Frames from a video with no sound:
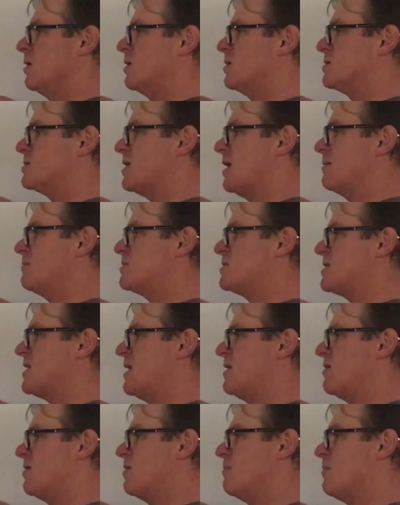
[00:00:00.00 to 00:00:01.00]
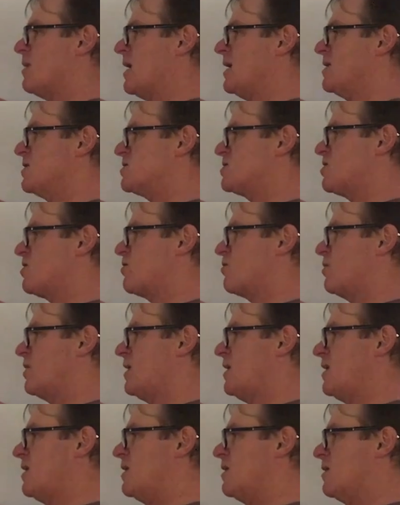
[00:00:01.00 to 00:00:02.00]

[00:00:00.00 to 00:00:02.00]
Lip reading: times 10 to the minus 3